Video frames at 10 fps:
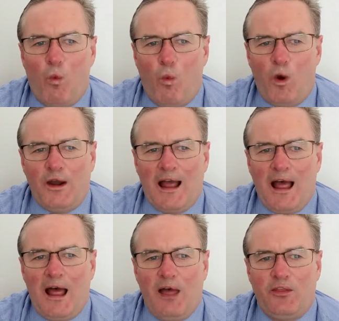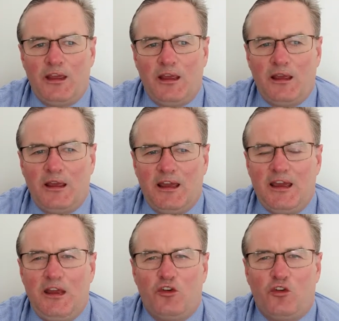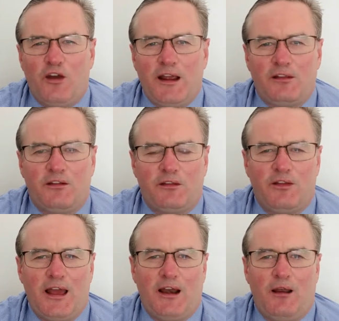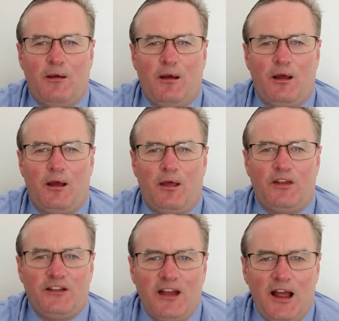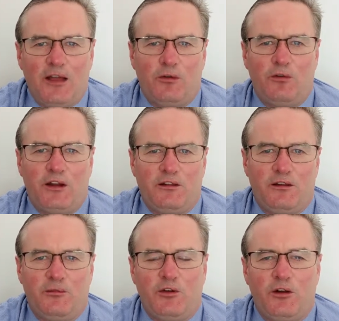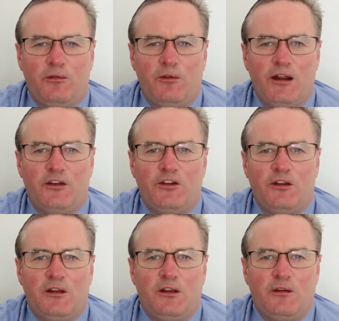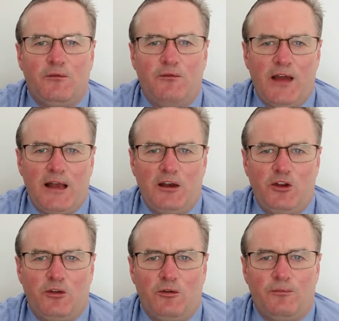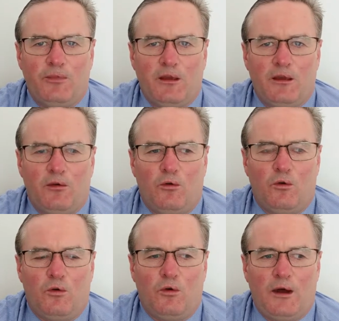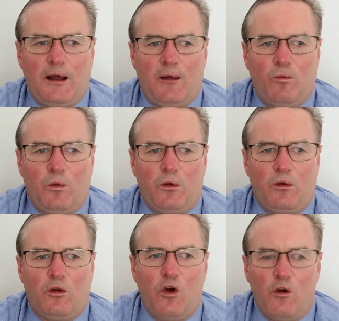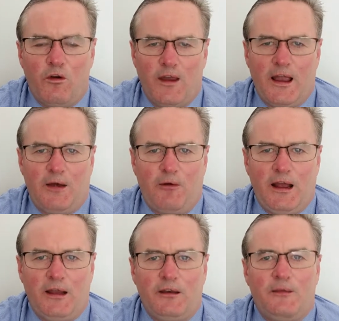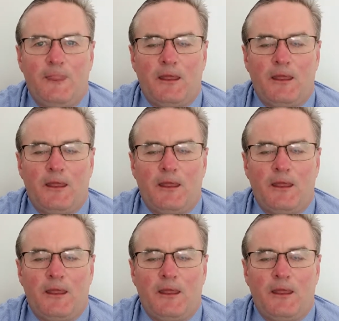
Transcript: what are the key traits that the target audience I'm trying to reach value or congregate around